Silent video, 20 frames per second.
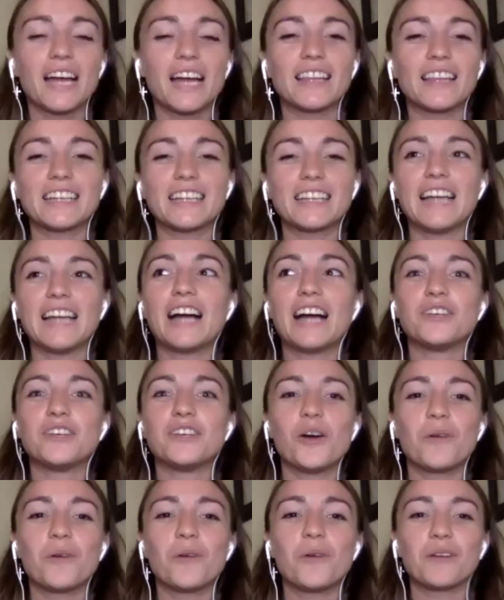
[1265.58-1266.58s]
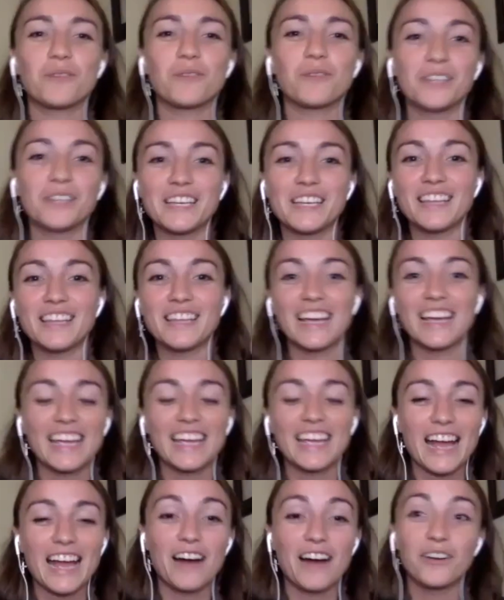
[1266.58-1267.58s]
like not knowing really like
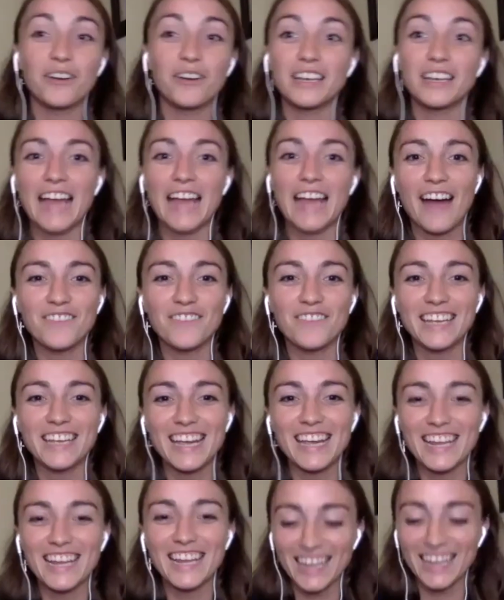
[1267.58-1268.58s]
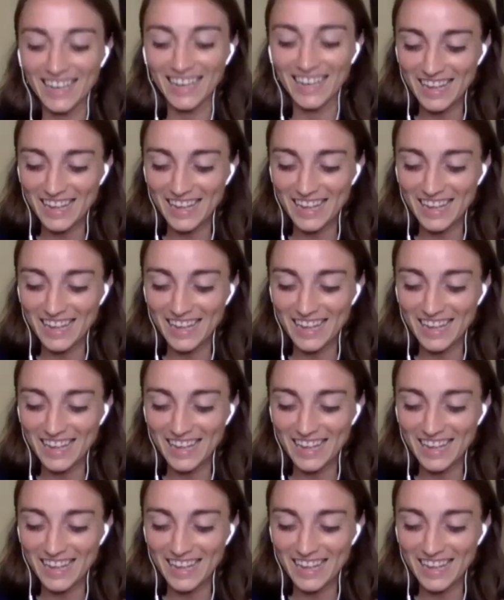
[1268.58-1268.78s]
how to navigate it